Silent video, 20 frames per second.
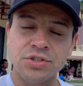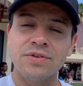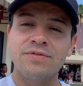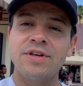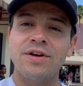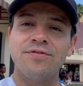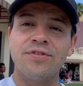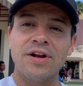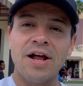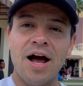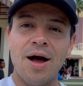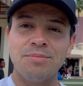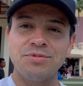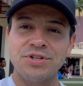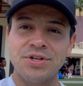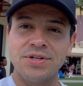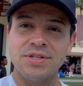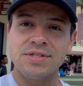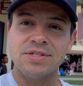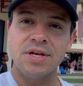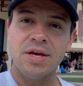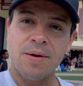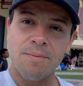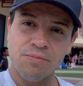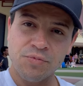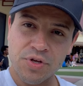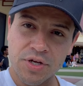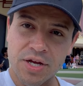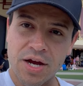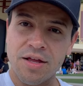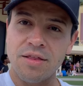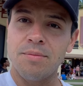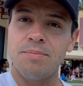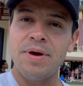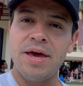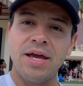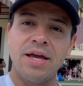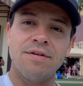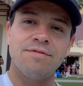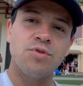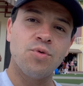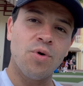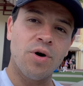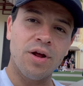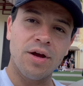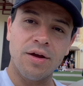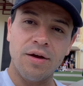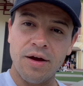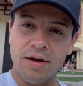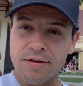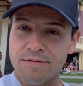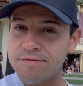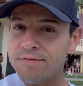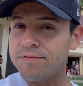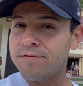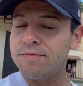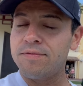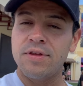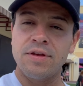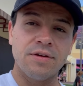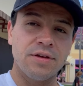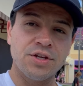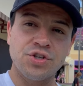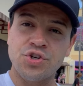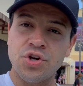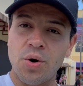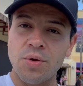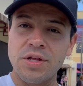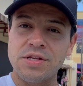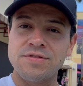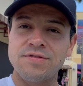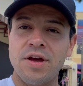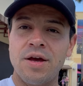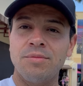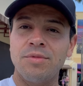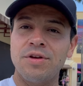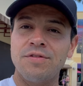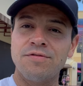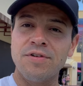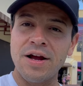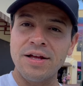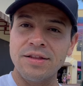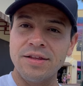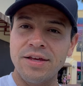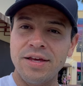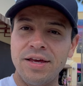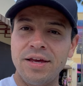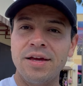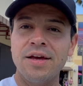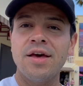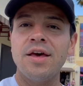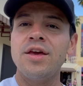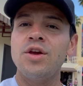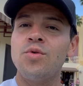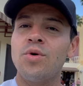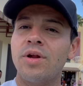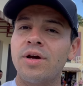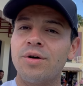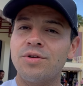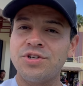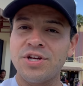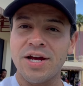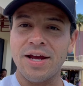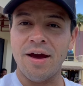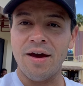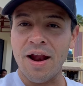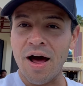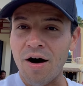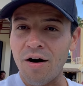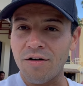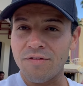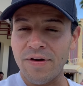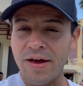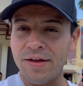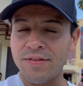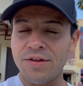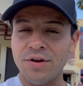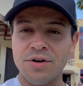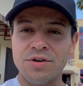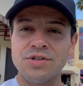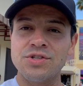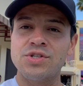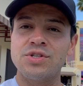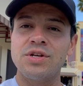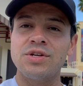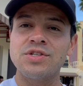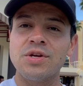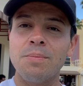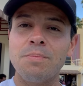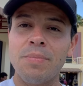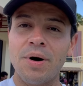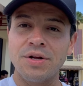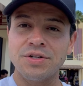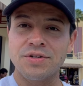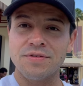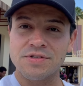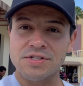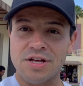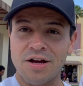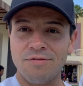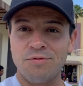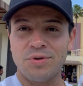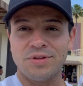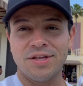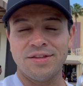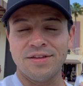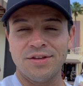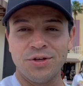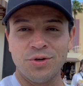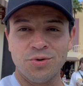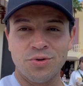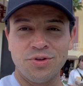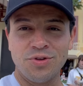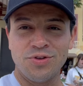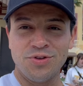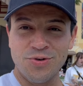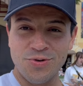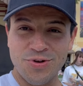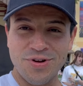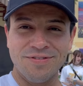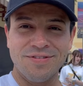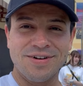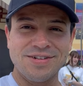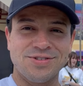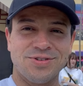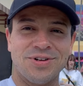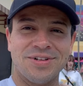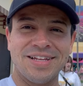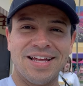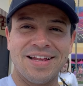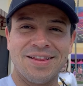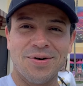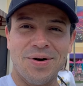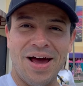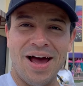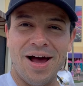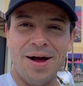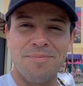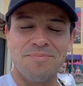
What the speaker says: of different options to kind of pick if you want a show that's family friendly, you want to go check out Ollivanders. There's a bunch of stuff within the new Universal Orlando app.